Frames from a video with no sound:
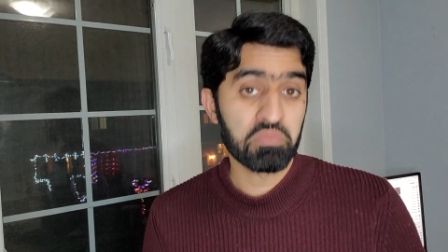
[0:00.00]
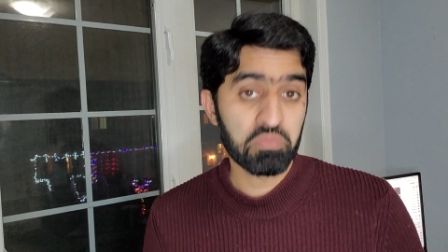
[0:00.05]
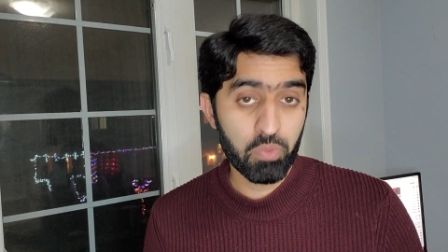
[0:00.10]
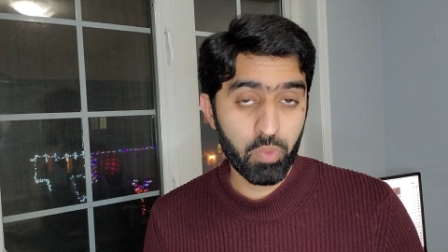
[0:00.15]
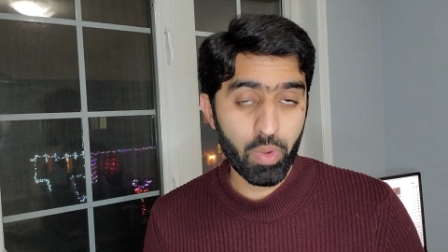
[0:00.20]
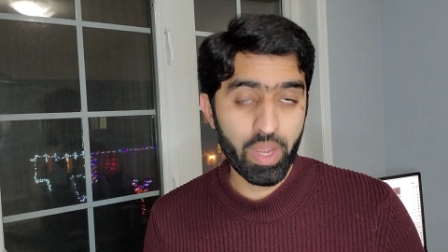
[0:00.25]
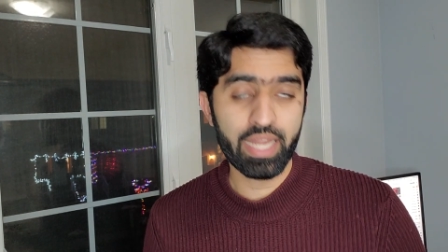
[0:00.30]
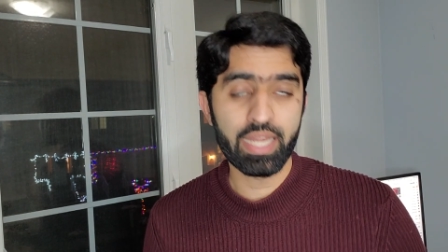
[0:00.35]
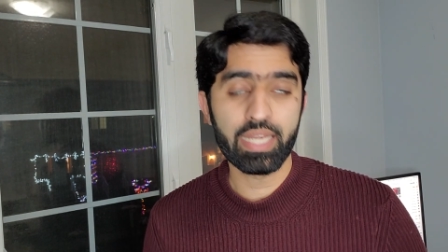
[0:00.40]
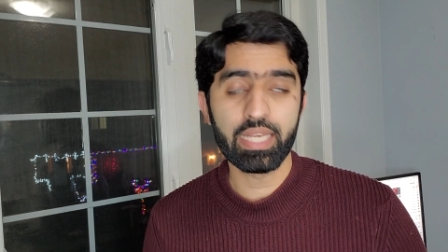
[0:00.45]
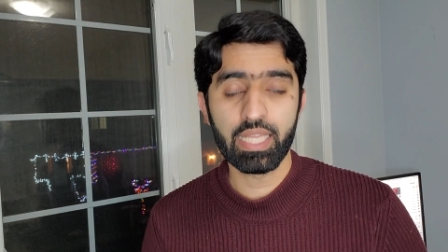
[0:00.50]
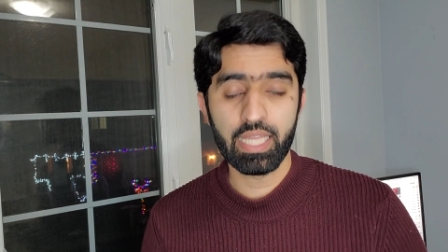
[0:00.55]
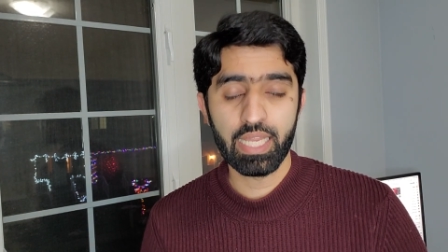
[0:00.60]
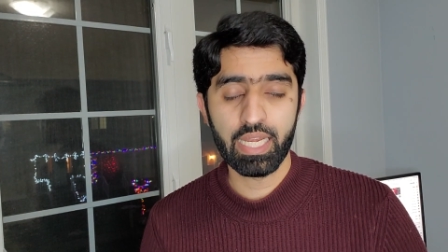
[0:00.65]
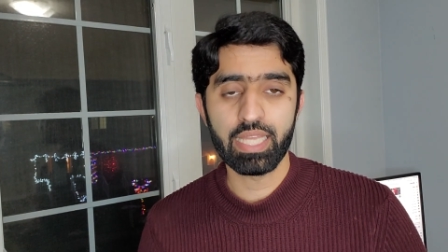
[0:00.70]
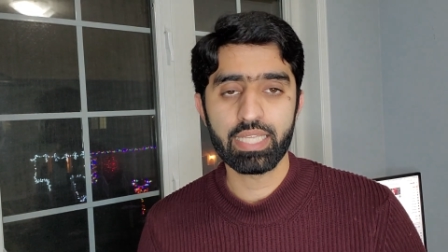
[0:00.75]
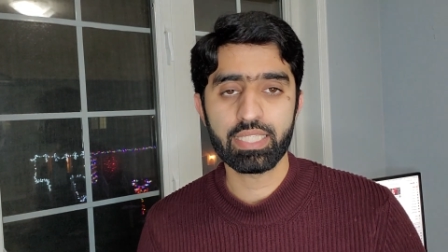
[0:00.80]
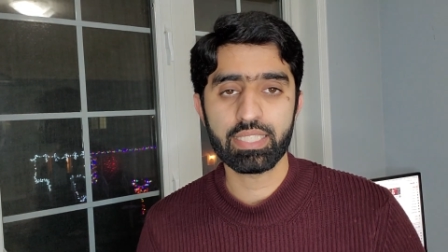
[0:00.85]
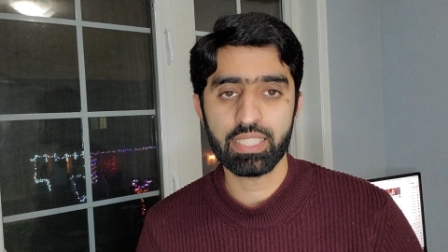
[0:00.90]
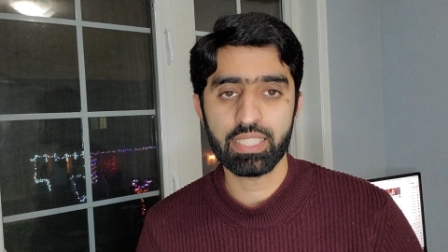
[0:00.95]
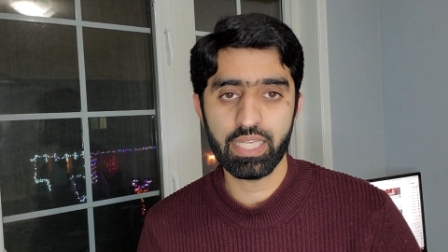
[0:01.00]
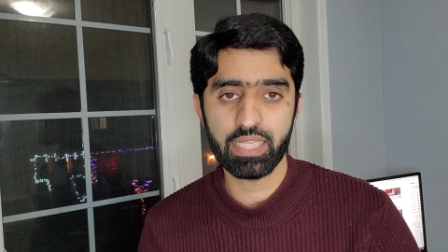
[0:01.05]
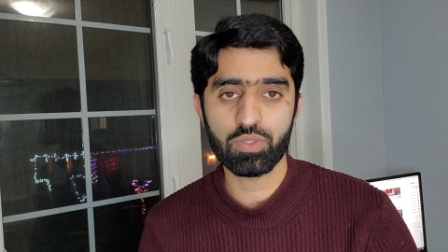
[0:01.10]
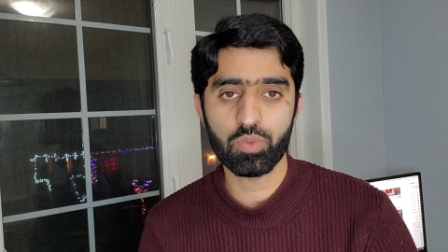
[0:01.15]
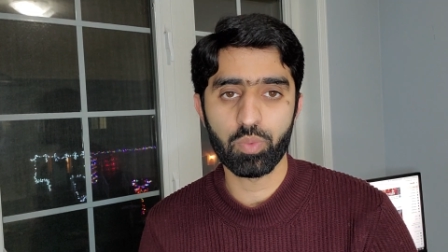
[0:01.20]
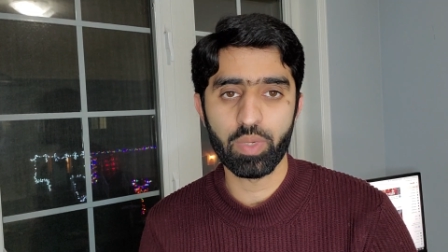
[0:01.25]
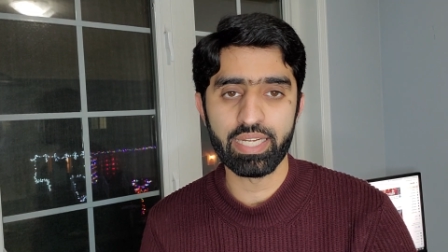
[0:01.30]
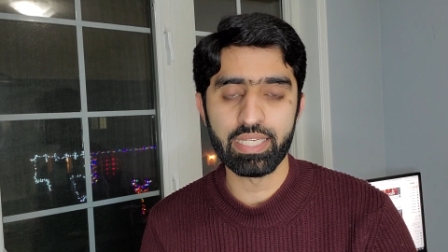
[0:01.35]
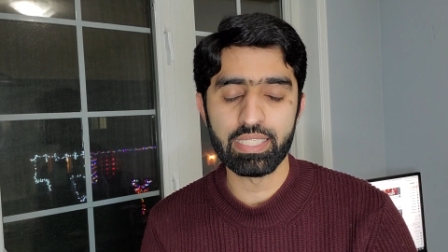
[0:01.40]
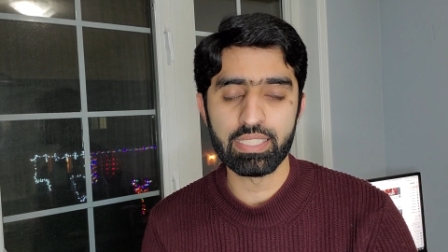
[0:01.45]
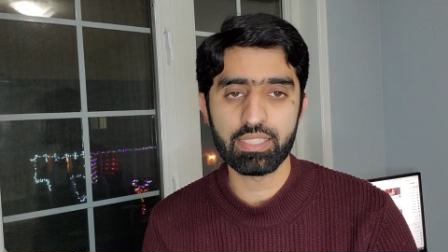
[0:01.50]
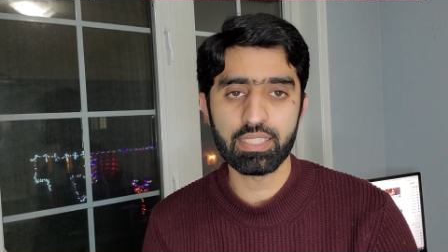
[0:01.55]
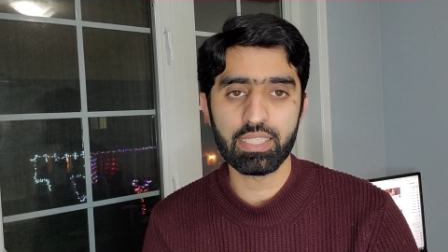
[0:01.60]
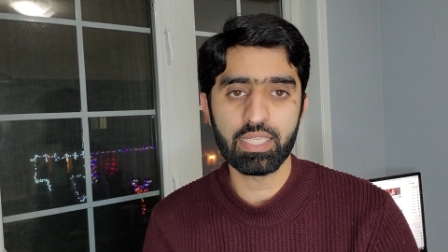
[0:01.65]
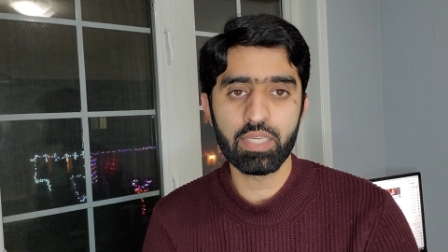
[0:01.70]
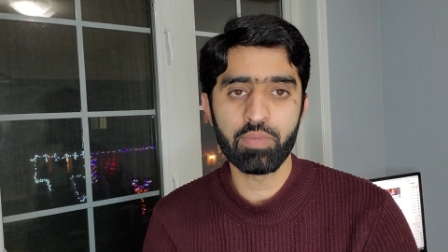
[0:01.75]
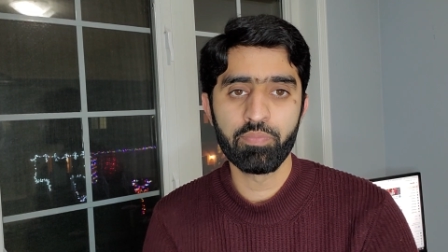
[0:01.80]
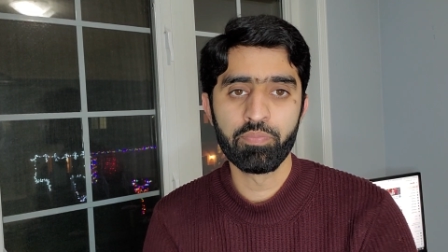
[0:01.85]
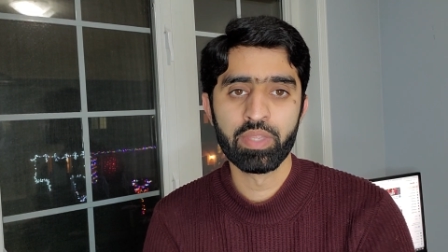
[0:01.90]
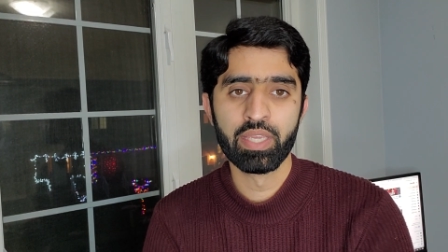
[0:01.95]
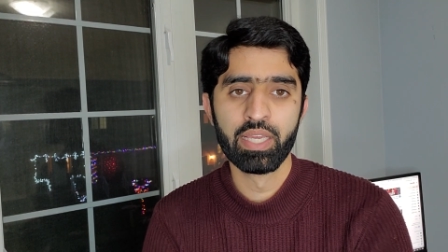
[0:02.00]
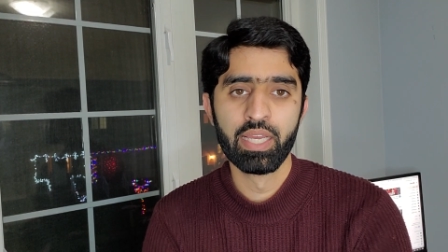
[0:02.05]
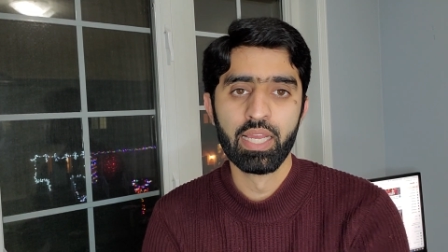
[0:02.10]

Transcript: When let's let's wait and see.